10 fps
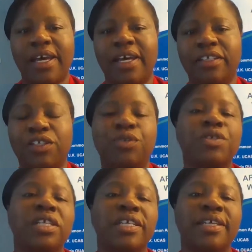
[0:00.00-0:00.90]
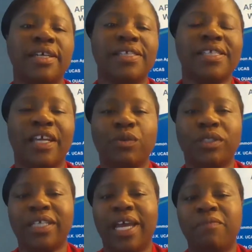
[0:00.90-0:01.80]
There's usually a scheduled
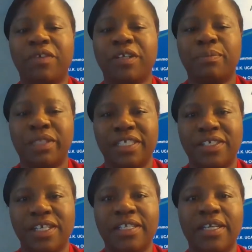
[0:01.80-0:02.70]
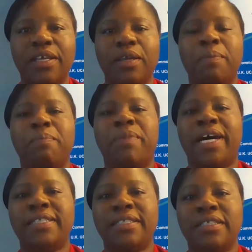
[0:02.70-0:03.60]
time for completion,
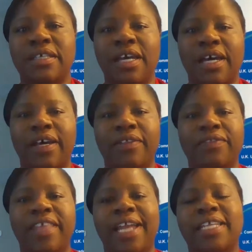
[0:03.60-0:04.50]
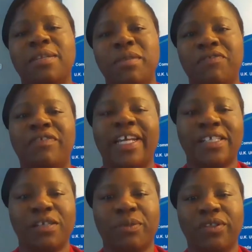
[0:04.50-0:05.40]
but that can be
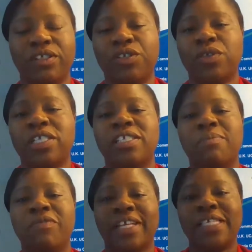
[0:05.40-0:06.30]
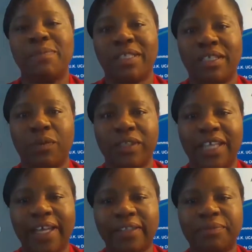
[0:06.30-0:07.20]
flexible. There's usually some flexibility with
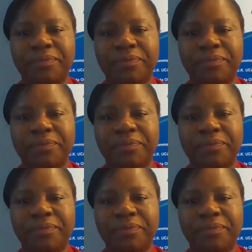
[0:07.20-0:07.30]
that.